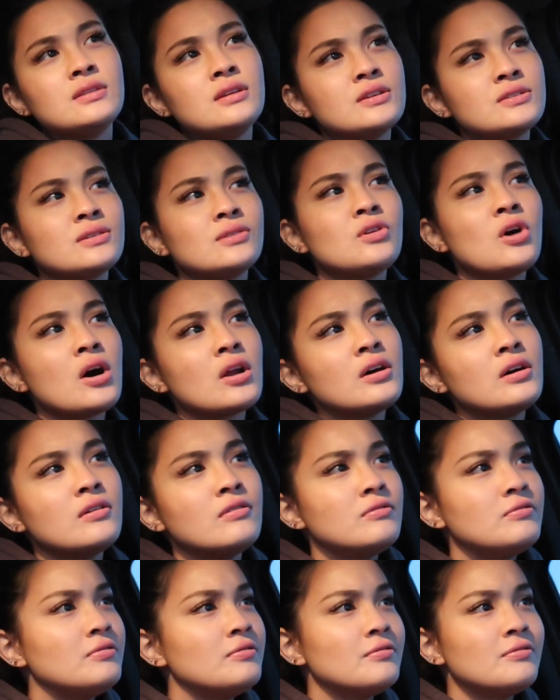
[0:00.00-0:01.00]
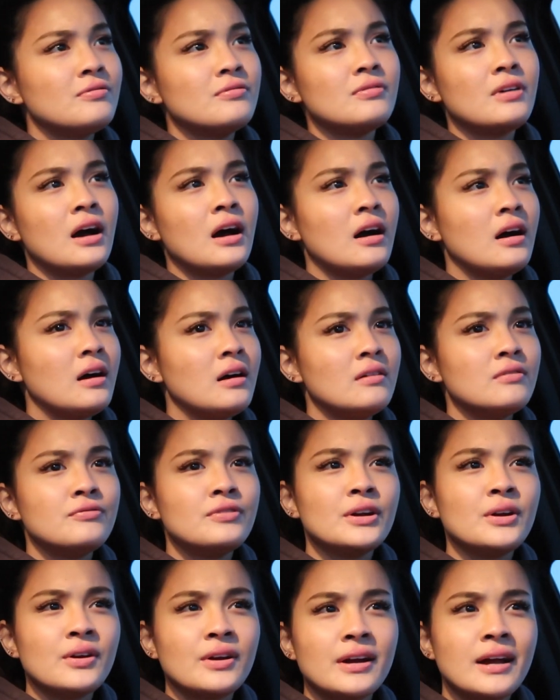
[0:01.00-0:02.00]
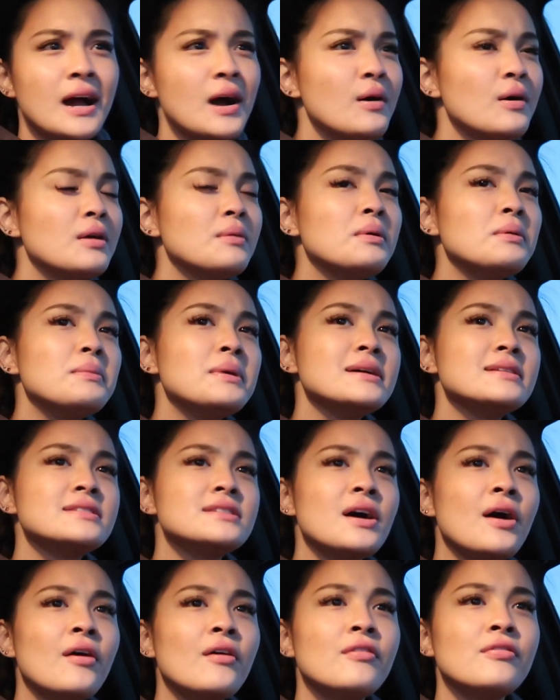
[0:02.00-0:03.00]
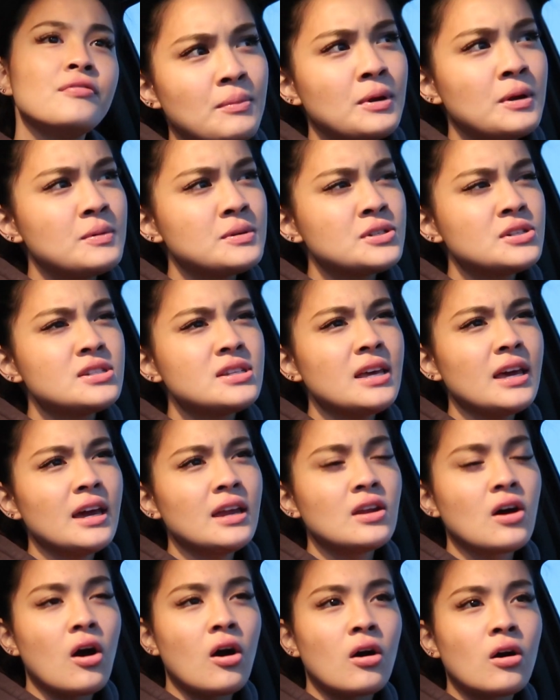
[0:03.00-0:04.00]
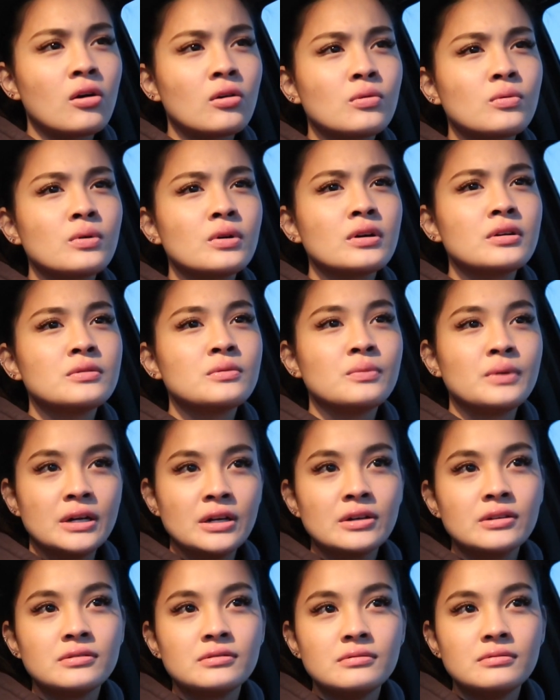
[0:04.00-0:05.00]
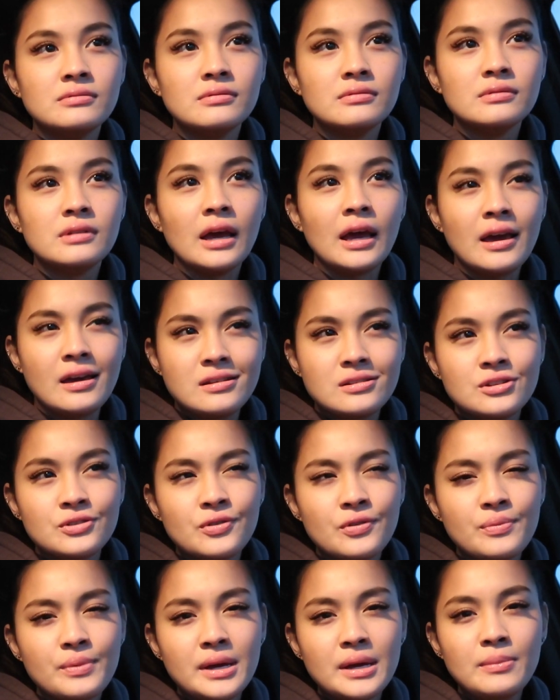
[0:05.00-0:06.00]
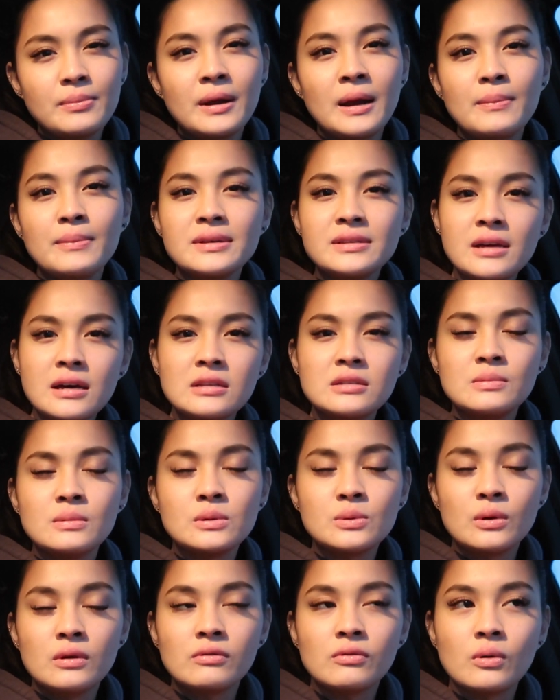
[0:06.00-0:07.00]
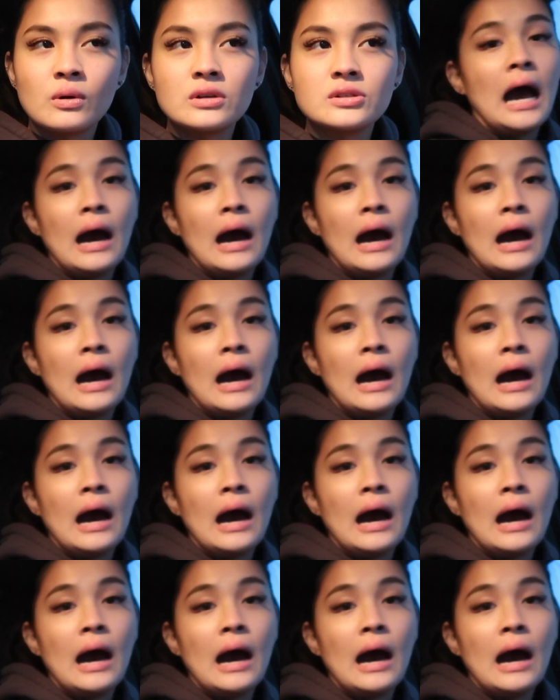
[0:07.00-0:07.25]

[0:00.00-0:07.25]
There's a lot of uh, figuring out about myself, but it was just like an awkward, weird age for me, but I'm excited to be 24.